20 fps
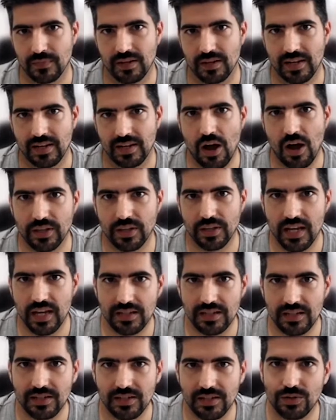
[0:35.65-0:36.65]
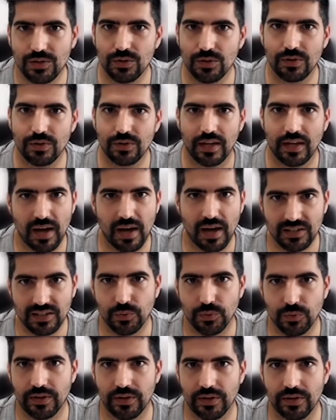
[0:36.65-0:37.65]
Nowadays, you
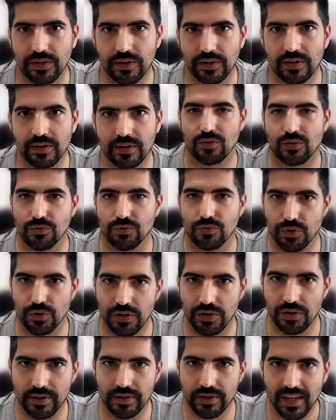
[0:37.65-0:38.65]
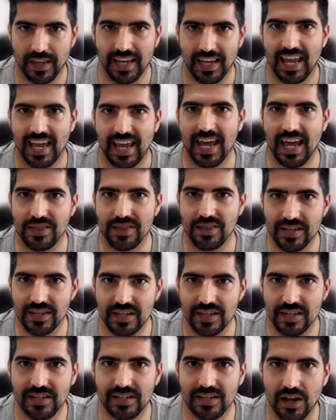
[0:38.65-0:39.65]
must wear a controller, and
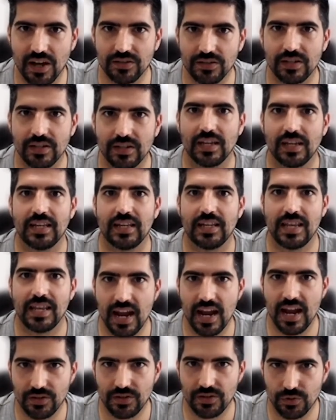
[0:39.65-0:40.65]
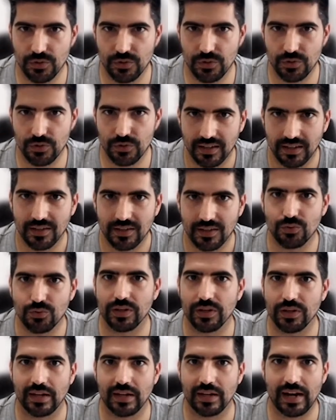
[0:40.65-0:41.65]
this is not natural
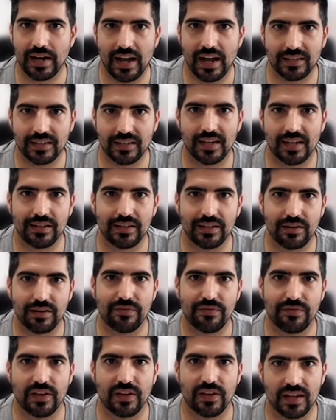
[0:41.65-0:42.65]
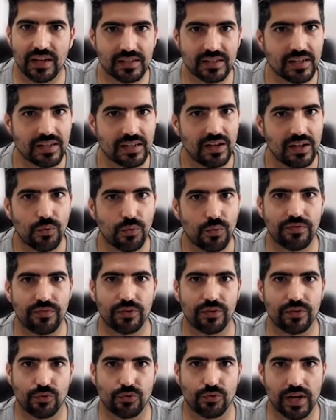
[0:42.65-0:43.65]
to interact and interface with
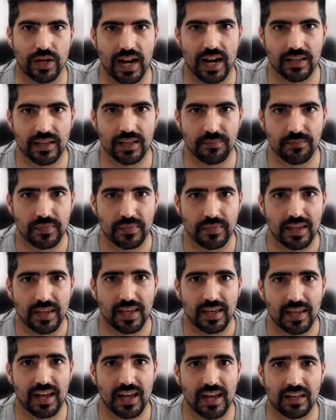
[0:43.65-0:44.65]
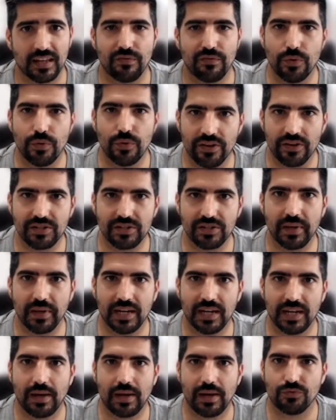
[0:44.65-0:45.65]
virtual reality. And if we are
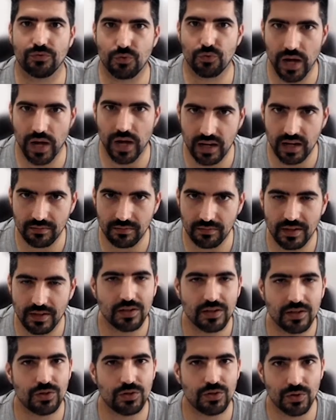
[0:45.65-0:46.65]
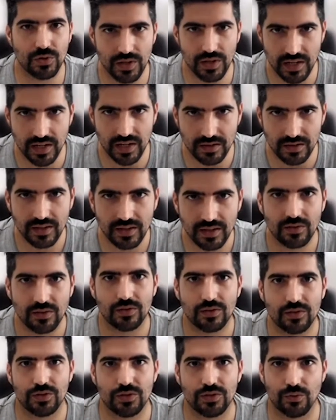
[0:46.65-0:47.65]
speaking about training, you need
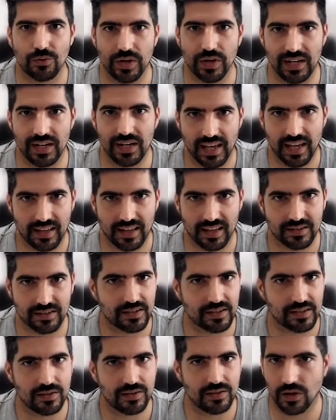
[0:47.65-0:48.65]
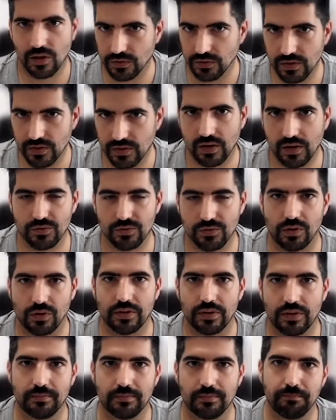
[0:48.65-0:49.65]
your real hands, not a
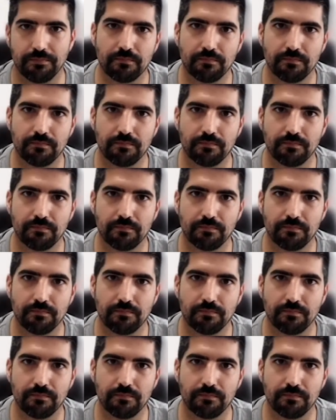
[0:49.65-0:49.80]
controller.